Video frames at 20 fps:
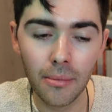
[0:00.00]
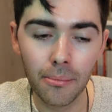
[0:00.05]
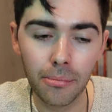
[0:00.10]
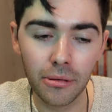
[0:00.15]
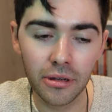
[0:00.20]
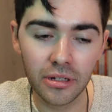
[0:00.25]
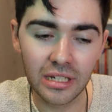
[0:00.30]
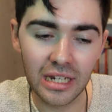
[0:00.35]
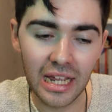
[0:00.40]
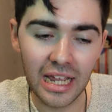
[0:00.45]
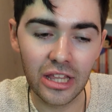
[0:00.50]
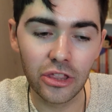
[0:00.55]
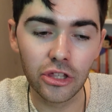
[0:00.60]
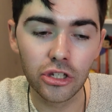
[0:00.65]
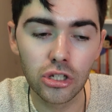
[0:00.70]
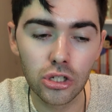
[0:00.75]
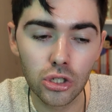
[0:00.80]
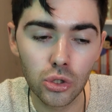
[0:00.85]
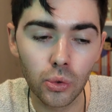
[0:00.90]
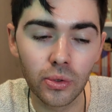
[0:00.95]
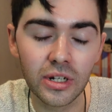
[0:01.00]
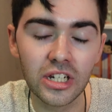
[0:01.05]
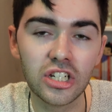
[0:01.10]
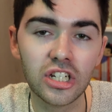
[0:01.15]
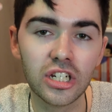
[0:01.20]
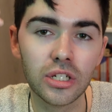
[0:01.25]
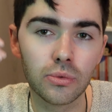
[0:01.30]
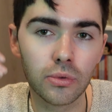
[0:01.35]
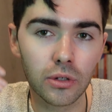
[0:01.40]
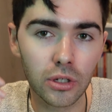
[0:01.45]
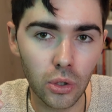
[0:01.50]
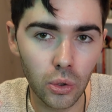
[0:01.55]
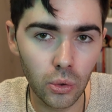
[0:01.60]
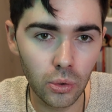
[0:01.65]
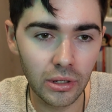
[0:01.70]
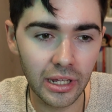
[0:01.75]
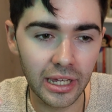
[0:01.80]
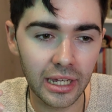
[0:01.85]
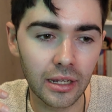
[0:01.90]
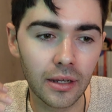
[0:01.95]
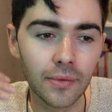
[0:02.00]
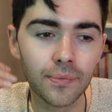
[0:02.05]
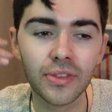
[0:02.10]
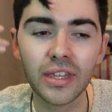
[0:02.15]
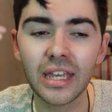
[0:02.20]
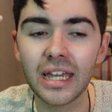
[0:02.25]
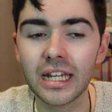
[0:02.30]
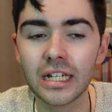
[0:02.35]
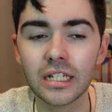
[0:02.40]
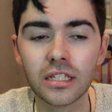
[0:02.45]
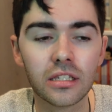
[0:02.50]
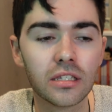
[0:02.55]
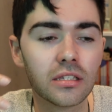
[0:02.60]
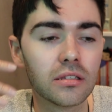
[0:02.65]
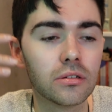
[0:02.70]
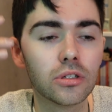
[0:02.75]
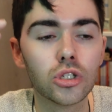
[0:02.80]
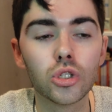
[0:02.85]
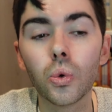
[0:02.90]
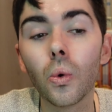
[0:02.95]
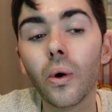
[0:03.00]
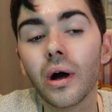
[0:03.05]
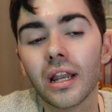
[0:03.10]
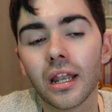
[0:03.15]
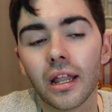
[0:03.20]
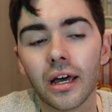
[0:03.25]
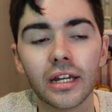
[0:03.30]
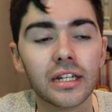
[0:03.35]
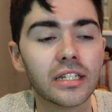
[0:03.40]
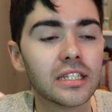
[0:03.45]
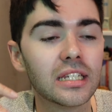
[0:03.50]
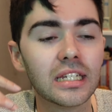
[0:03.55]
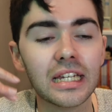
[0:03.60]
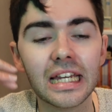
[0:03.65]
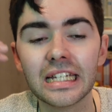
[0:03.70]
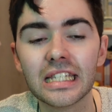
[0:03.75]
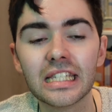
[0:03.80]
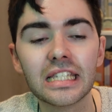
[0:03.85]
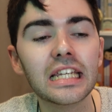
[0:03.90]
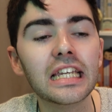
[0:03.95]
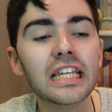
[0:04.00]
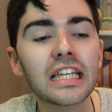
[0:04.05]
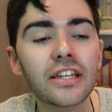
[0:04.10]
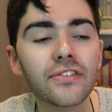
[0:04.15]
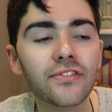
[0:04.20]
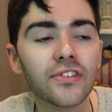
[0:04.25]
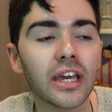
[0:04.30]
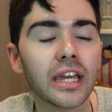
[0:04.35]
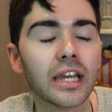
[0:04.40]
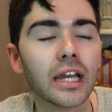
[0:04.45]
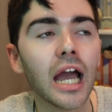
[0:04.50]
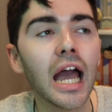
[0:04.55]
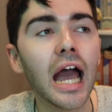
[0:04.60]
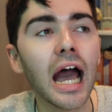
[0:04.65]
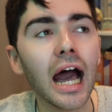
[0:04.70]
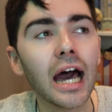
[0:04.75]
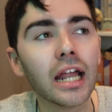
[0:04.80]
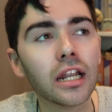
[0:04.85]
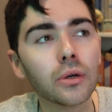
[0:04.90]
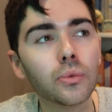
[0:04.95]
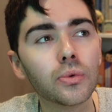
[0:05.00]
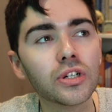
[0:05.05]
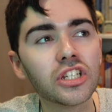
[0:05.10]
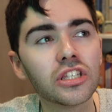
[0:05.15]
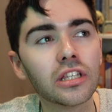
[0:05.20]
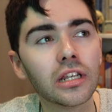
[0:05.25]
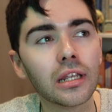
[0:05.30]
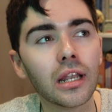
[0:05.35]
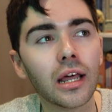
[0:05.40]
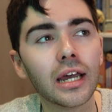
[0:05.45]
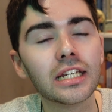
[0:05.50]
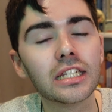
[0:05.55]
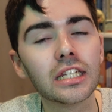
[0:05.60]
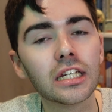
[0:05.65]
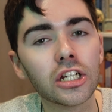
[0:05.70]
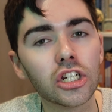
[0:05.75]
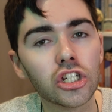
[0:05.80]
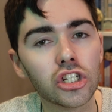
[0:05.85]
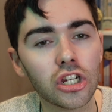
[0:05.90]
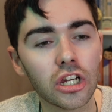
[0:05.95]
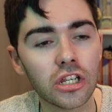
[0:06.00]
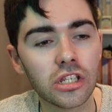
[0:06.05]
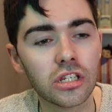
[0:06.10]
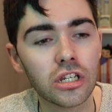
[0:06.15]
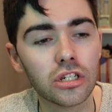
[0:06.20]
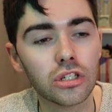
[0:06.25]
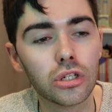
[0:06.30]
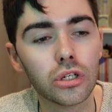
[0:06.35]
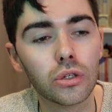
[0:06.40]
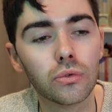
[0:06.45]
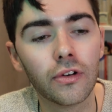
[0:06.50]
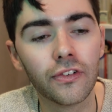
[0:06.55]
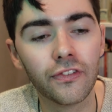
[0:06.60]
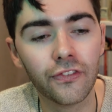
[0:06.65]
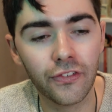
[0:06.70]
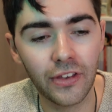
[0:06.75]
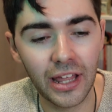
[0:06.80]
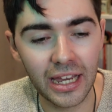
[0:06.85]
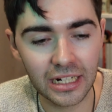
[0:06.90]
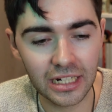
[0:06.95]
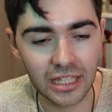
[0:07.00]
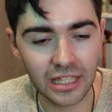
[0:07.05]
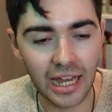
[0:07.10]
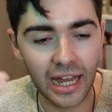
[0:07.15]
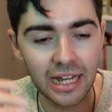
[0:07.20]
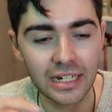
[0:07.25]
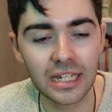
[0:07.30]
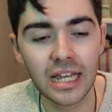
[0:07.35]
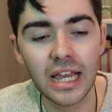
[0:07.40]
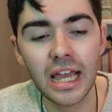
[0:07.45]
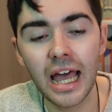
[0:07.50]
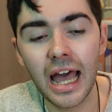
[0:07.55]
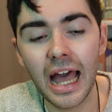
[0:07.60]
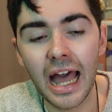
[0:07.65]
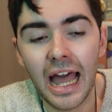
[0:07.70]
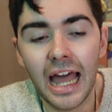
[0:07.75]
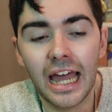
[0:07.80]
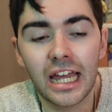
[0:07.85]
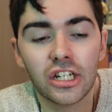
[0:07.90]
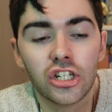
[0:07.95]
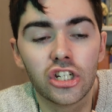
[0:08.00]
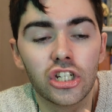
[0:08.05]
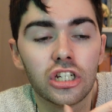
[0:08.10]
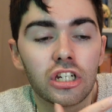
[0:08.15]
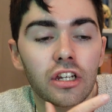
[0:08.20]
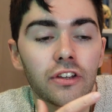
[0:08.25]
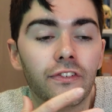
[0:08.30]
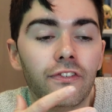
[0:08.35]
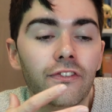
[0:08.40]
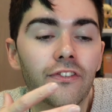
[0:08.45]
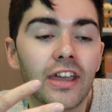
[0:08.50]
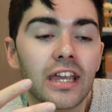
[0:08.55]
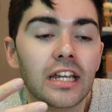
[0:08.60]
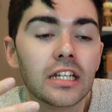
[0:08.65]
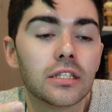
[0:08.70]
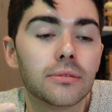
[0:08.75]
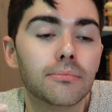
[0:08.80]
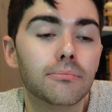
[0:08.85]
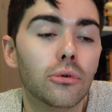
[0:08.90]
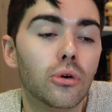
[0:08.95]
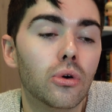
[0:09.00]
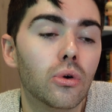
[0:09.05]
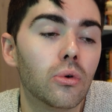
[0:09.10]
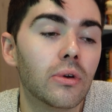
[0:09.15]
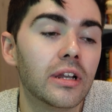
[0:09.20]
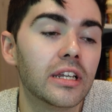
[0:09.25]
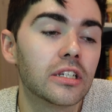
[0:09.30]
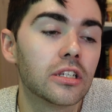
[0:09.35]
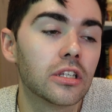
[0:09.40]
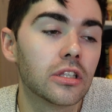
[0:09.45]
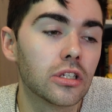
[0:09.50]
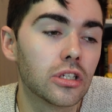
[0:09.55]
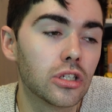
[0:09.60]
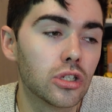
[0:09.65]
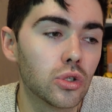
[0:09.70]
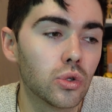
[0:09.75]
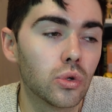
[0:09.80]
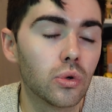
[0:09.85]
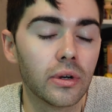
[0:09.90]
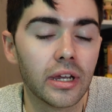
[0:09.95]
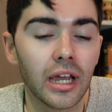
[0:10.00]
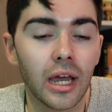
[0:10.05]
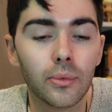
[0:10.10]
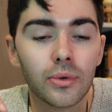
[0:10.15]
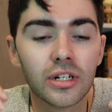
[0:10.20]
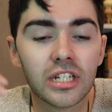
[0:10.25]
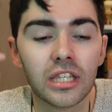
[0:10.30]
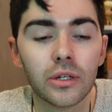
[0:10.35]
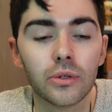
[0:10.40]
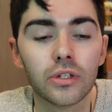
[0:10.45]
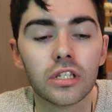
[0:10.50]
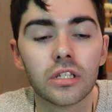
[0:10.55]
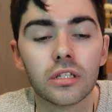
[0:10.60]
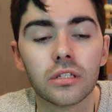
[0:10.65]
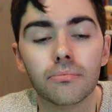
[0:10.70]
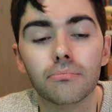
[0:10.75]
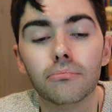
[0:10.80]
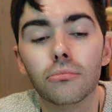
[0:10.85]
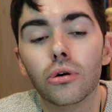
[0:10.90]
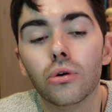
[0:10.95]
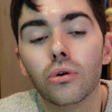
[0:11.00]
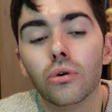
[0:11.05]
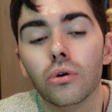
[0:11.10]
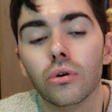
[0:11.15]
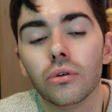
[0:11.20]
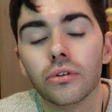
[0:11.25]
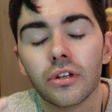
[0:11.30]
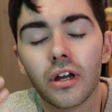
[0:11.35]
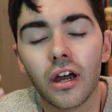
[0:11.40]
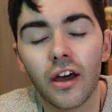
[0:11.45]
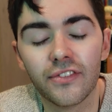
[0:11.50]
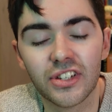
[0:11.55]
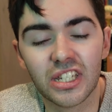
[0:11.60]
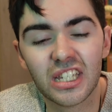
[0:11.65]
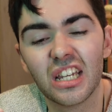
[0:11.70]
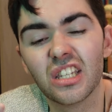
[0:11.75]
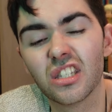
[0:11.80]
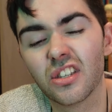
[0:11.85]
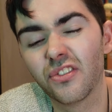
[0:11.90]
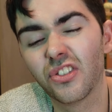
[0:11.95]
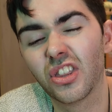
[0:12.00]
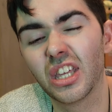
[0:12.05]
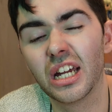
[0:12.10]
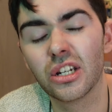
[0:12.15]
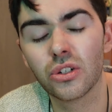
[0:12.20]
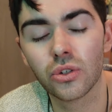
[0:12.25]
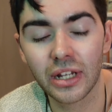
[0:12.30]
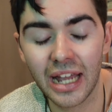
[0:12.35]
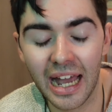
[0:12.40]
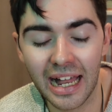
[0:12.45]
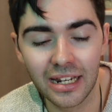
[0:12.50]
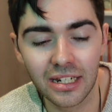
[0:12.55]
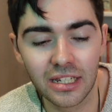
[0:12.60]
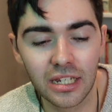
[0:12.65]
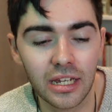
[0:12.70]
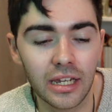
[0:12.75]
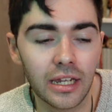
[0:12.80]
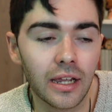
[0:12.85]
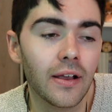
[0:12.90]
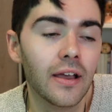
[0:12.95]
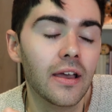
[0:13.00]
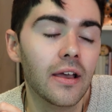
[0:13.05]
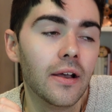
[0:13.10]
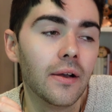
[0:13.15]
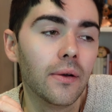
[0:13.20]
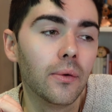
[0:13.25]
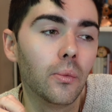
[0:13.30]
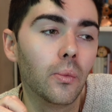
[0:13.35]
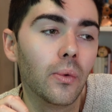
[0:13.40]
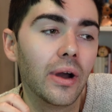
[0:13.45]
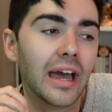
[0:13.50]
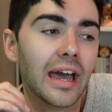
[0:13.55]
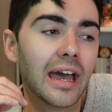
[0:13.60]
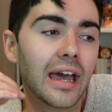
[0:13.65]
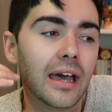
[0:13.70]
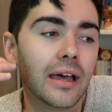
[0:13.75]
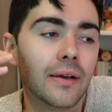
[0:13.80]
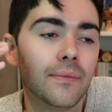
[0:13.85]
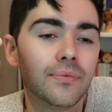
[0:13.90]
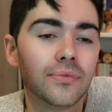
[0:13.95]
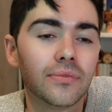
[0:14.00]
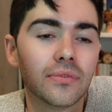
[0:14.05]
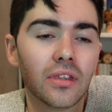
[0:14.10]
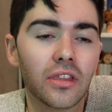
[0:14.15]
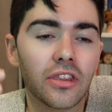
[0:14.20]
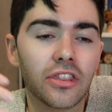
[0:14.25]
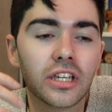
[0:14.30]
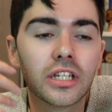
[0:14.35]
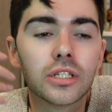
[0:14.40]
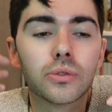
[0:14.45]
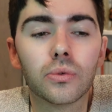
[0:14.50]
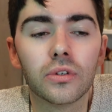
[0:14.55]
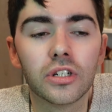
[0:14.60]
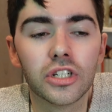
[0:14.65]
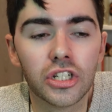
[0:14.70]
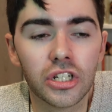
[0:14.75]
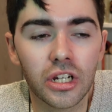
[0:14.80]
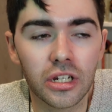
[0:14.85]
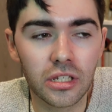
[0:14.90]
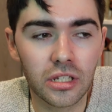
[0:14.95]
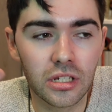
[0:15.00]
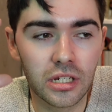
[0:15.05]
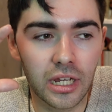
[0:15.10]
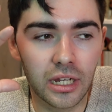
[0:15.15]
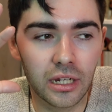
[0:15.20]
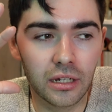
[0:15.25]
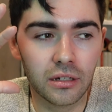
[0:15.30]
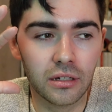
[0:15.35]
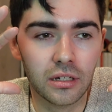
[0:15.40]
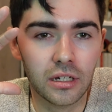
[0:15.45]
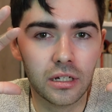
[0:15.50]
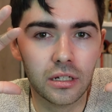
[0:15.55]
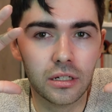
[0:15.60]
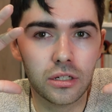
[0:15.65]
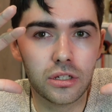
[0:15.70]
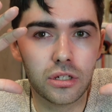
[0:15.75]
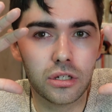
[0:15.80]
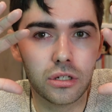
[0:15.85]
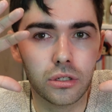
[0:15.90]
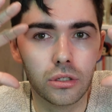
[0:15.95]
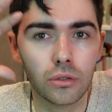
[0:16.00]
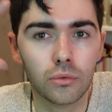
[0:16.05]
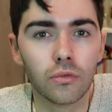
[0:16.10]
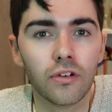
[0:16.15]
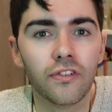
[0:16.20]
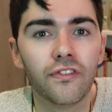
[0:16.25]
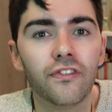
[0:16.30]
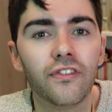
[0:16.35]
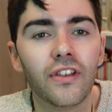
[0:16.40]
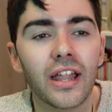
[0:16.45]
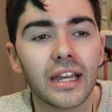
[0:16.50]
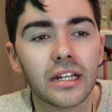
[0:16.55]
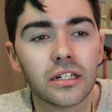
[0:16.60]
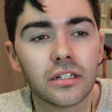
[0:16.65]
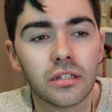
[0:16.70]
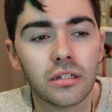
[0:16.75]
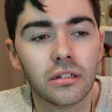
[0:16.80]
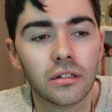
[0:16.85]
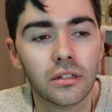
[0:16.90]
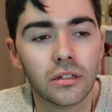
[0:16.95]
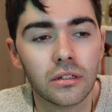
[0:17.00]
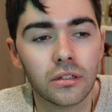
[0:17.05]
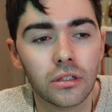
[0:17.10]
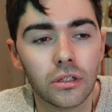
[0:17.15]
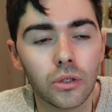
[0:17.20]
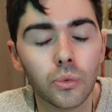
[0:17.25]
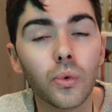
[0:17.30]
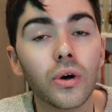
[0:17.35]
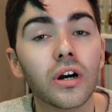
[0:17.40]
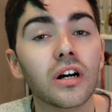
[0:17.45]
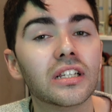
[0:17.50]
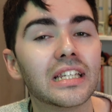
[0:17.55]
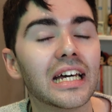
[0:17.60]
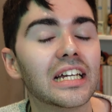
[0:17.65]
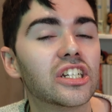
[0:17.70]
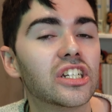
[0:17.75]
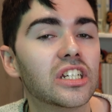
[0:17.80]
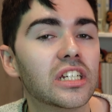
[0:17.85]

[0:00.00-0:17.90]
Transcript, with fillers: But in the stories she's recalling, it's twilight, it's evening, and I wish the lighting adjusted to reflect that as she fades more into the story. I wish there was more of a sense of theatricality where things were adjusting to reflect the world as